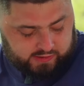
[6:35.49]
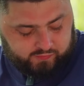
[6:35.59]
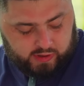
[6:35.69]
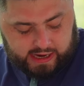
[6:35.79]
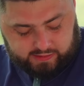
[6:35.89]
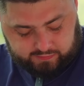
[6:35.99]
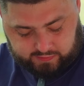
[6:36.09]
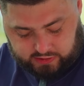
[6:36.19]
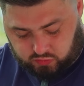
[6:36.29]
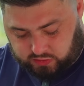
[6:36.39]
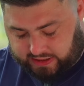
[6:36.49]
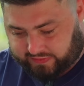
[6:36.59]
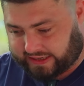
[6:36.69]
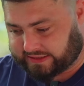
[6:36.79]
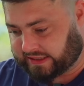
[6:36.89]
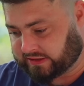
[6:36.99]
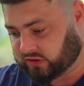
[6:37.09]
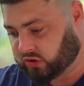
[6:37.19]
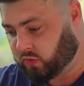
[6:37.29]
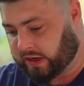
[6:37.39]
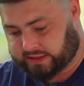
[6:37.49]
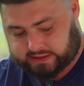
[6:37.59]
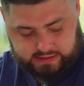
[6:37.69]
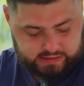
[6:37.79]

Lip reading: and if you had a fridge, you would have access to it